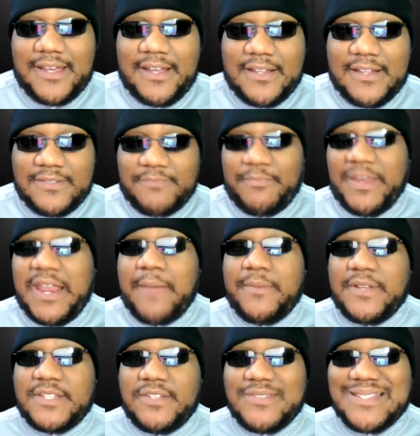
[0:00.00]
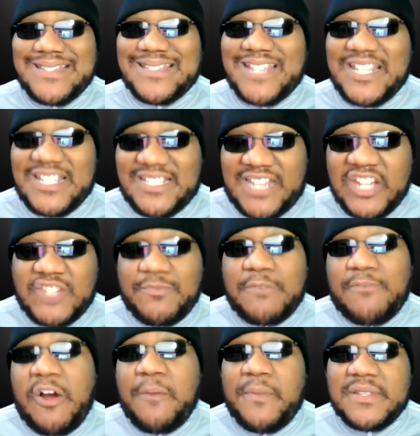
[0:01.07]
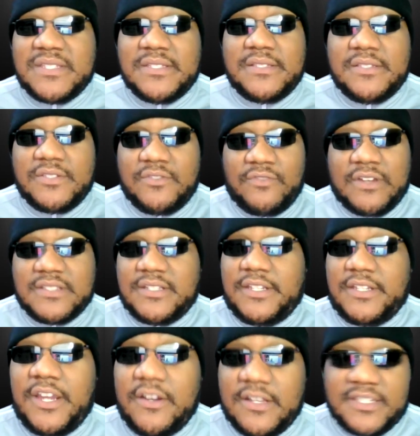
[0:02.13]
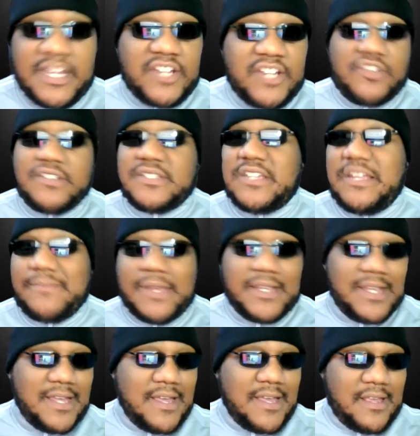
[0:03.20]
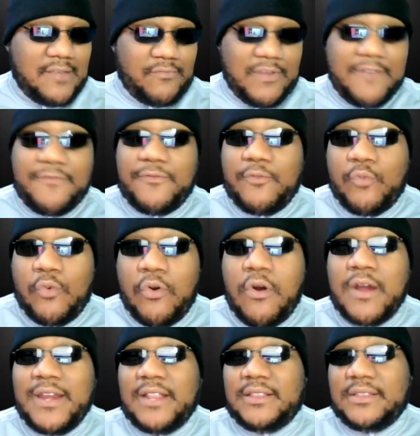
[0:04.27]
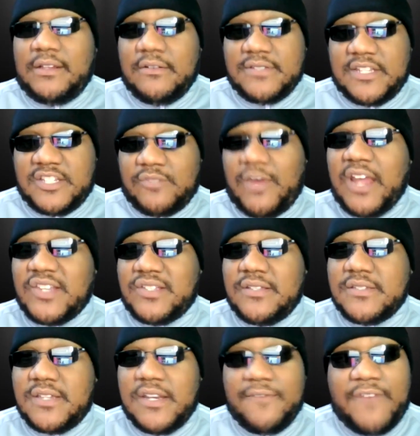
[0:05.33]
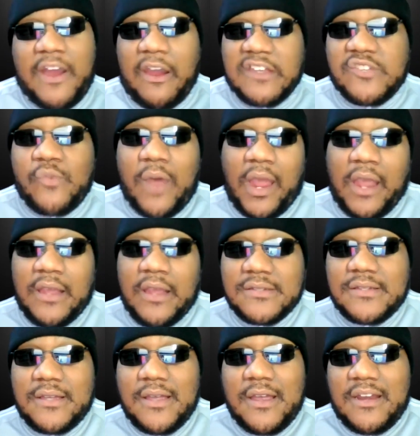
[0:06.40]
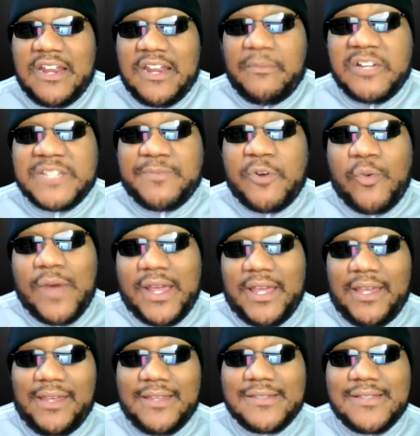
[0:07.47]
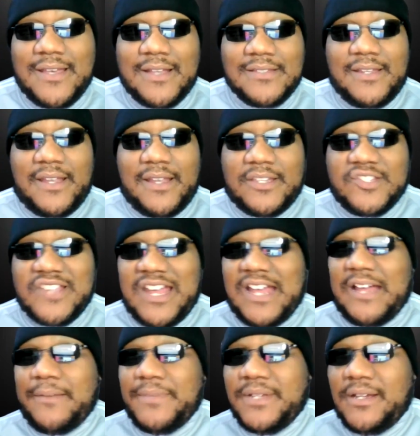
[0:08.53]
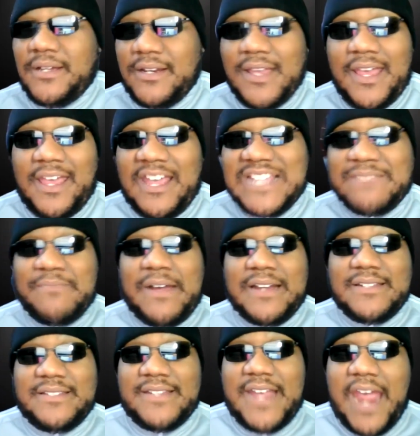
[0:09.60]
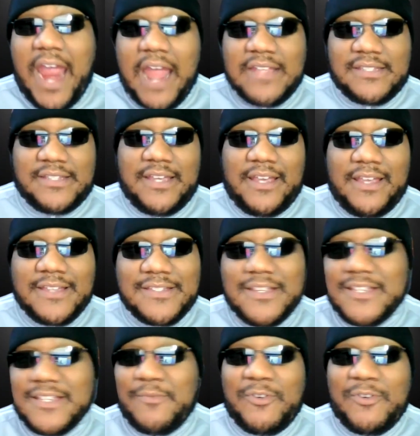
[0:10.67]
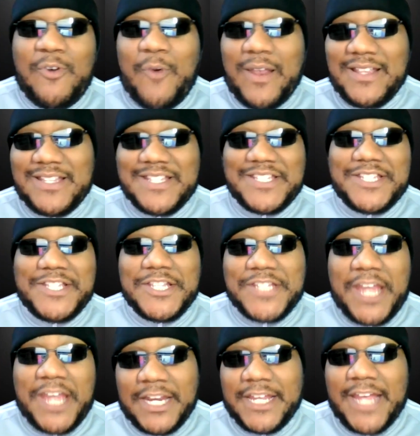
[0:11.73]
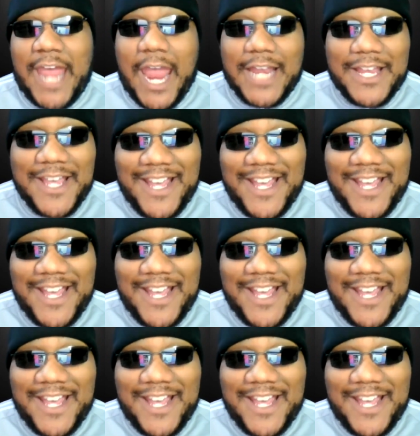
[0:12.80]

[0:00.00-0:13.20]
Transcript: And being able to use as teachable moments the rest of the year to teach your team like We've won in close situations in various ways. The multiple ways get the job done. As my dad says, more than one way to, to skin a cat.